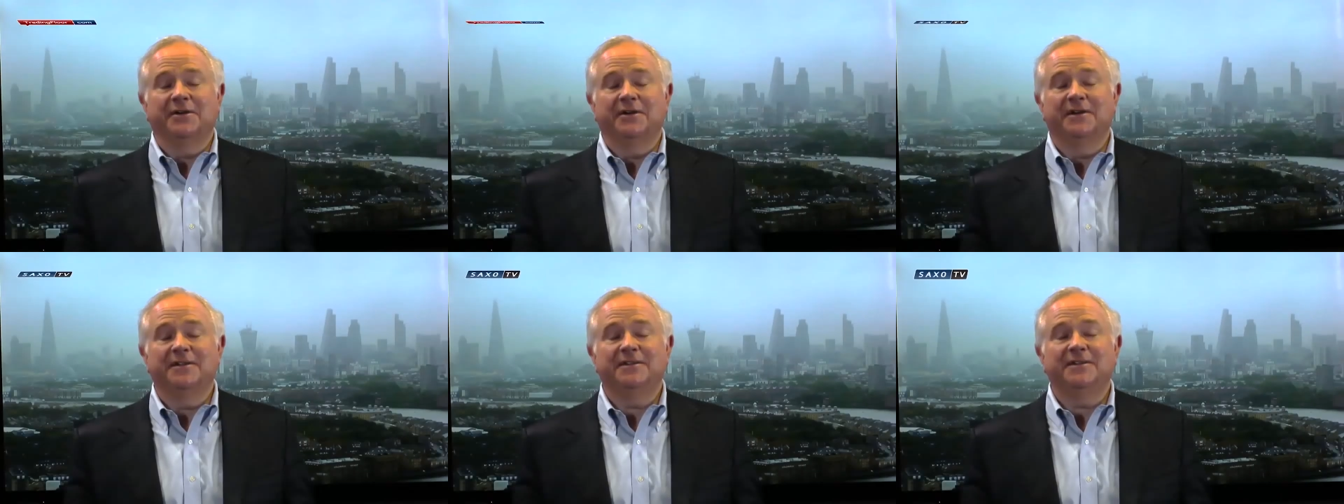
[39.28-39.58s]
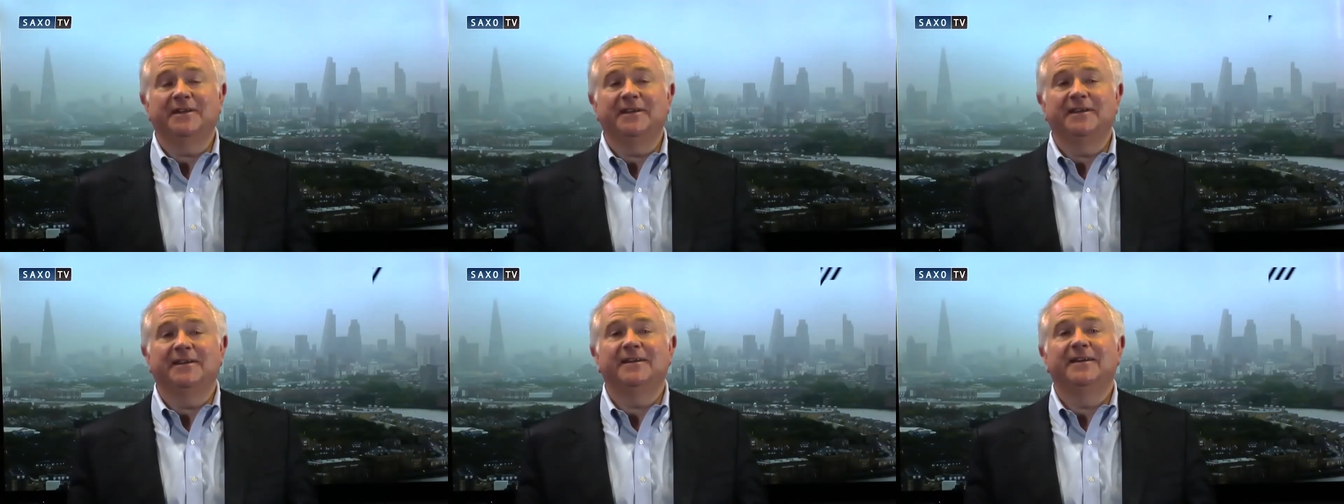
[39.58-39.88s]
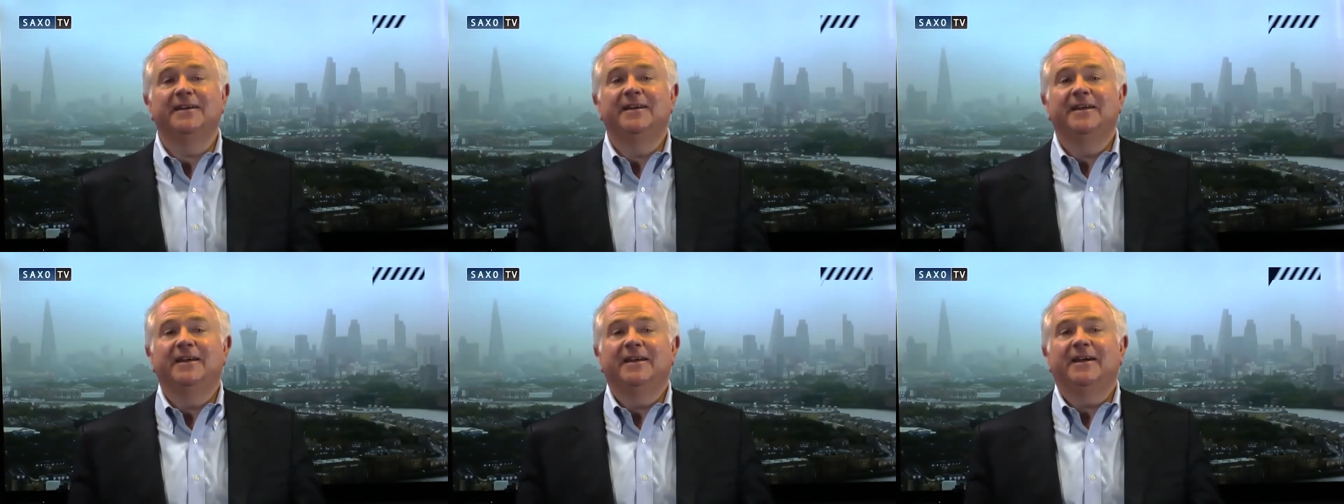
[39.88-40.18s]
I think
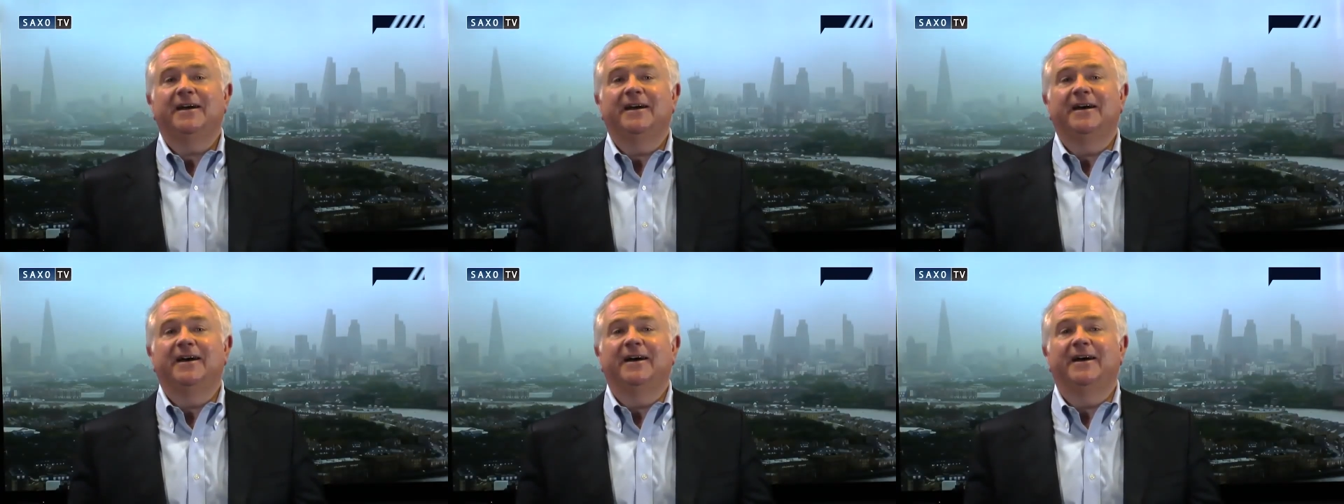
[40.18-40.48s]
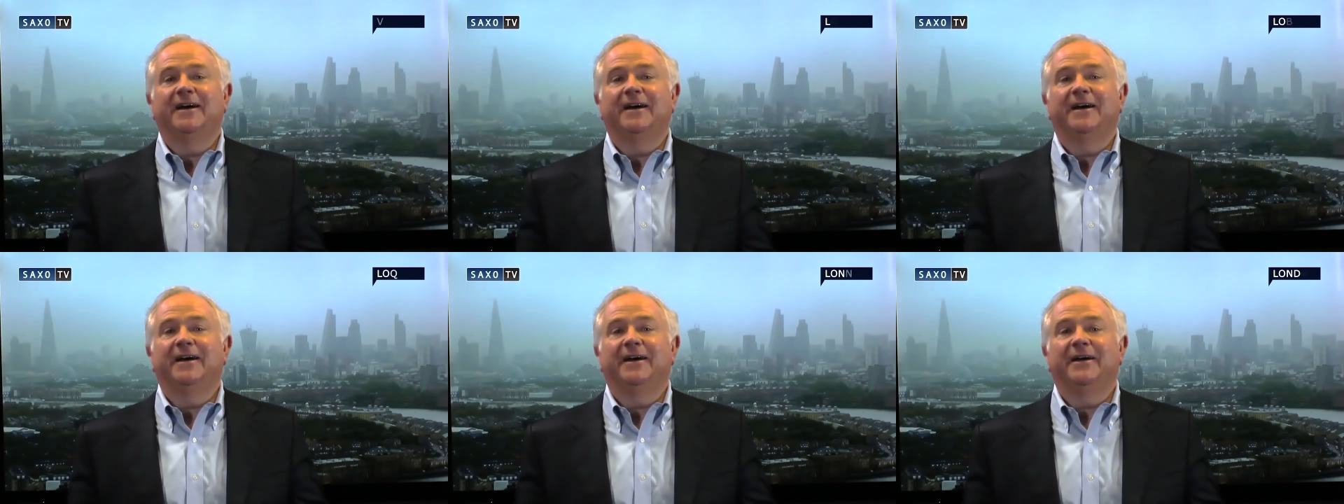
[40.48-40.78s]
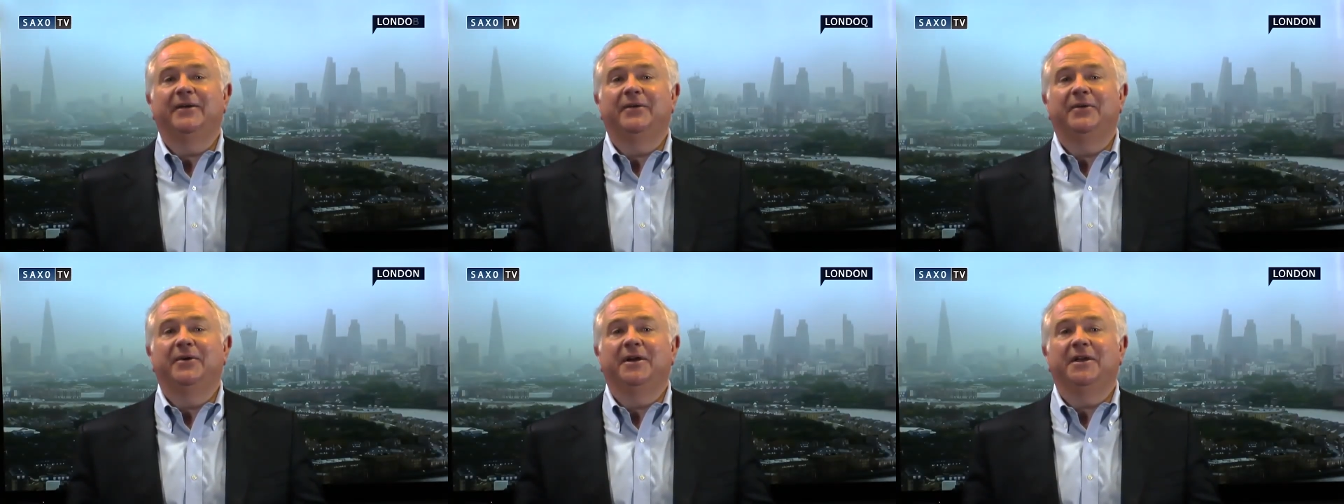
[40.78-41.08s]
uh,
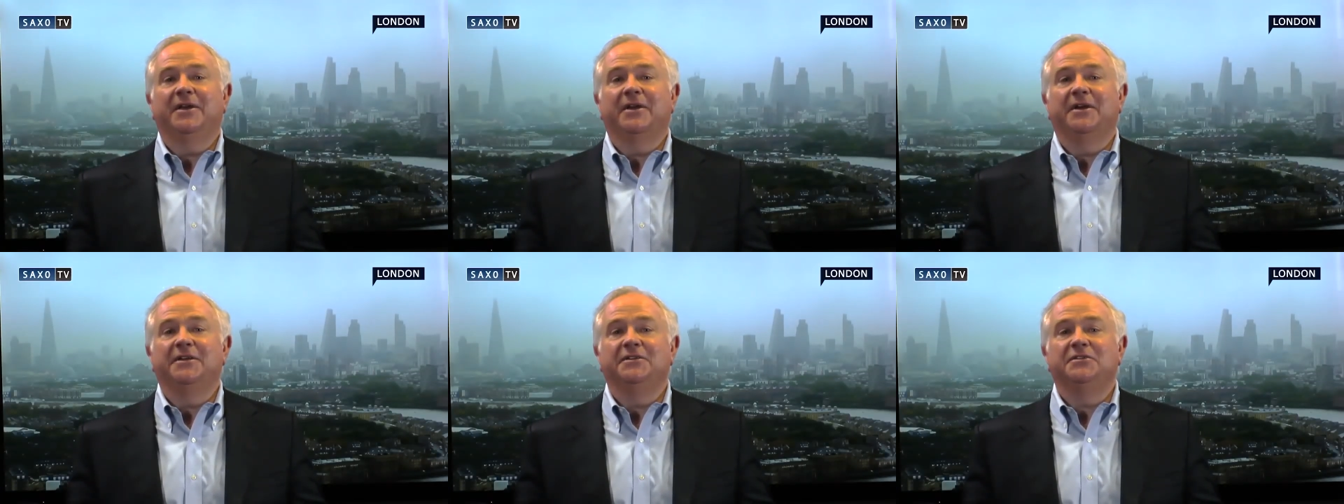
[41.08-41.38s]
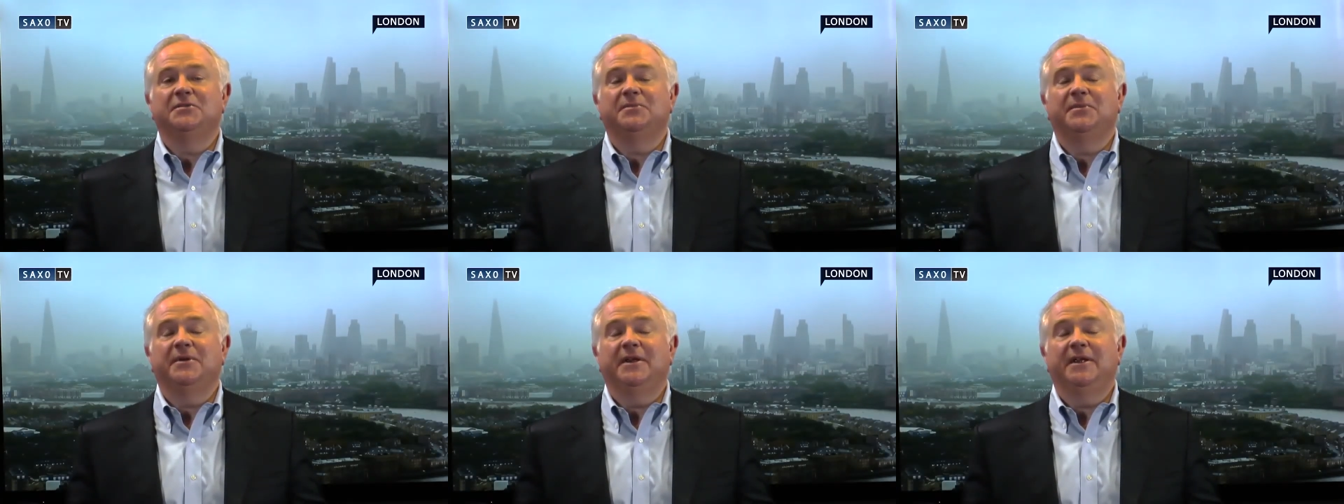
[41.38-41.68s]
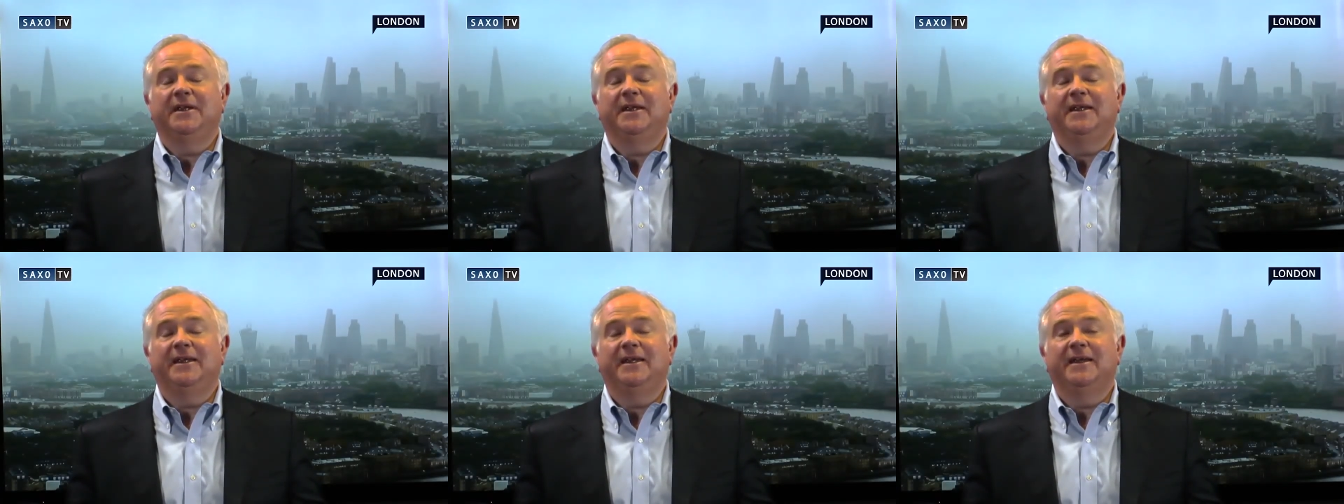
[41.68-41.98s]
we're going to
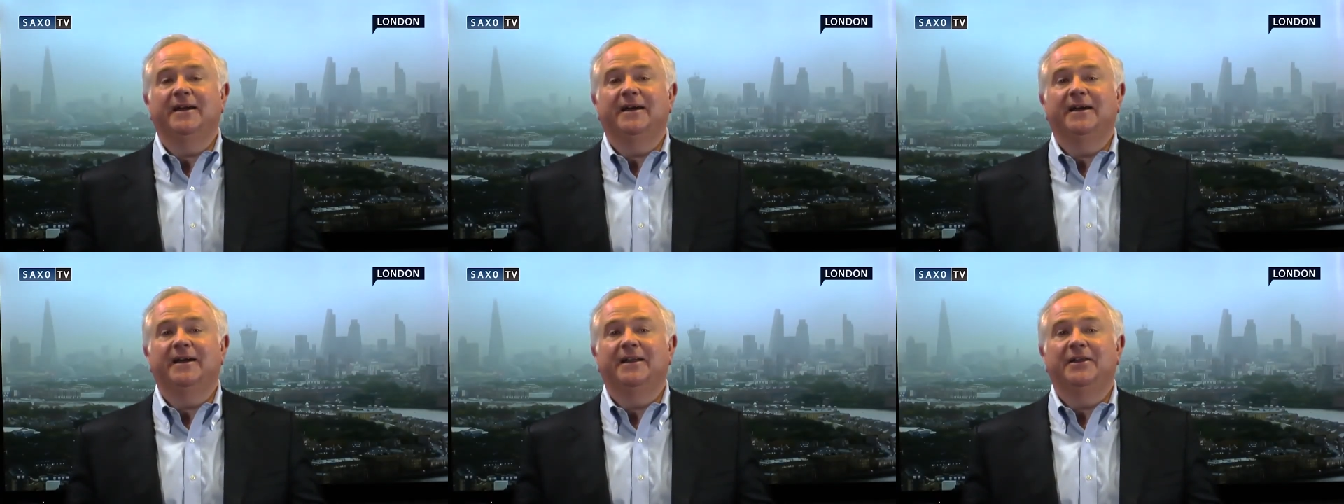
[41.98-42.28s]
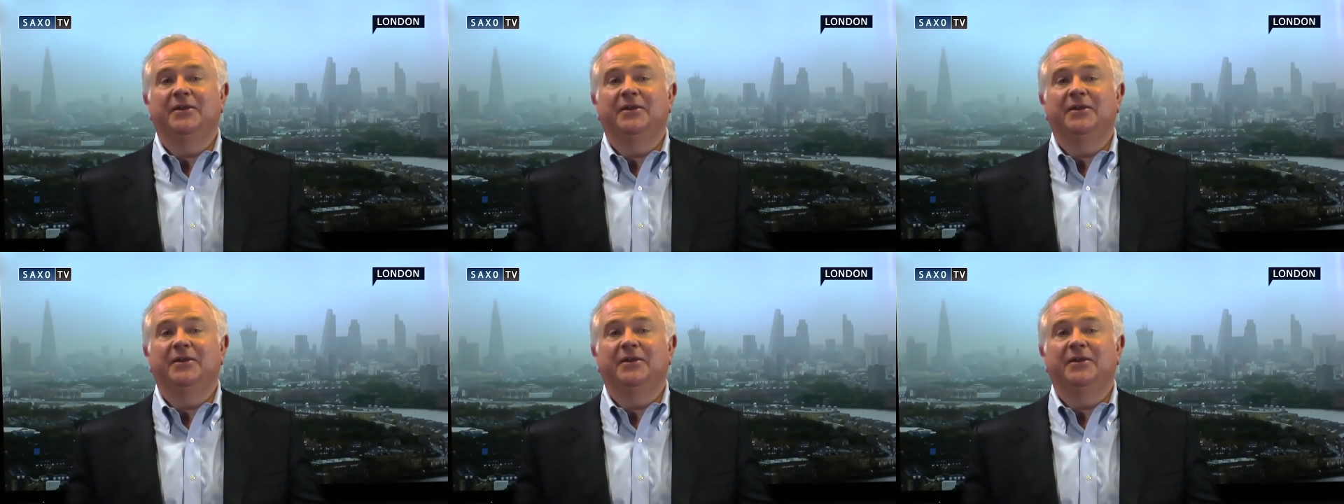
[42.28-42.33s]
be uh,